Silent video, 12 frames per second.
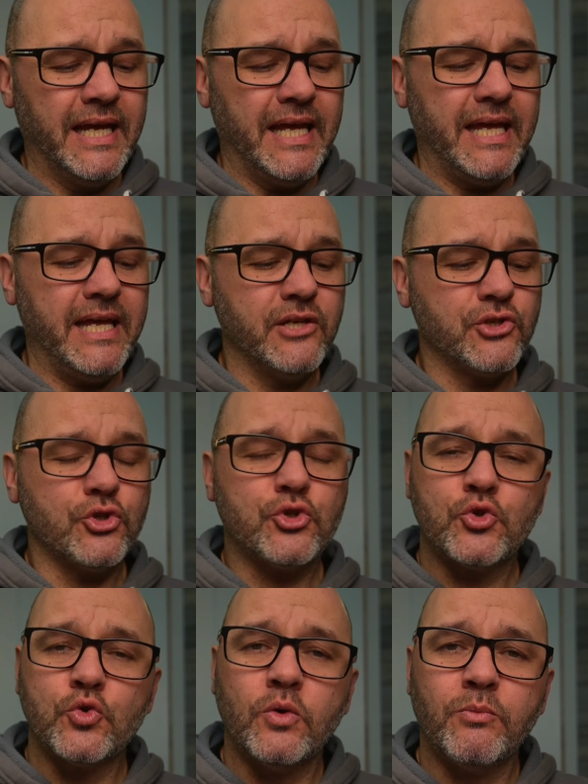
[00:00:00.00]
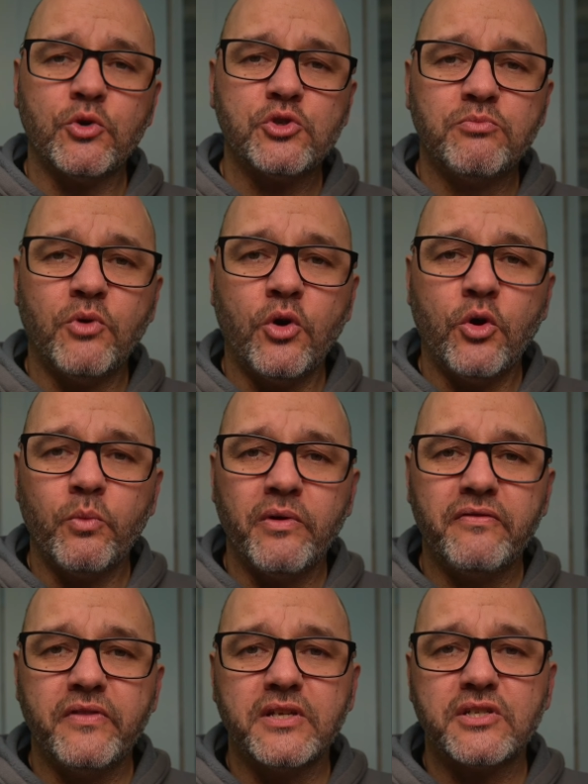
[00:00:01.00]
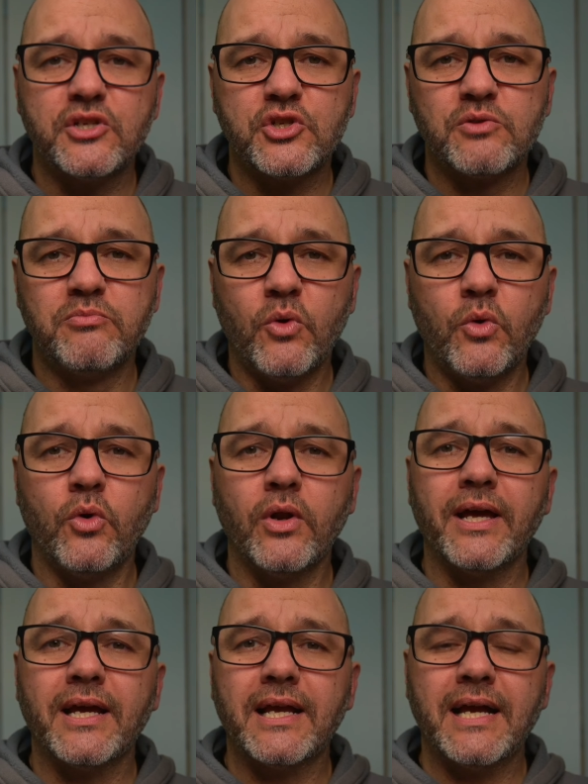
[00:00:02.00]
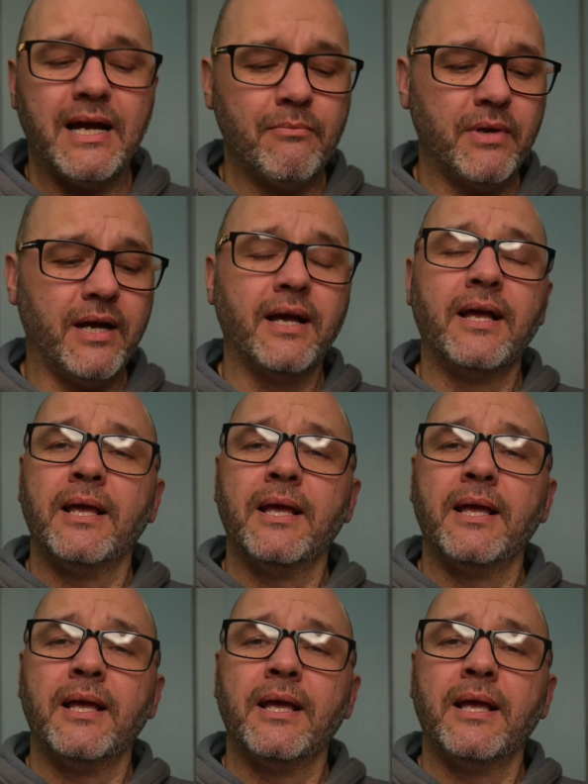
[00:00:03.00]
is so much more with this small camera.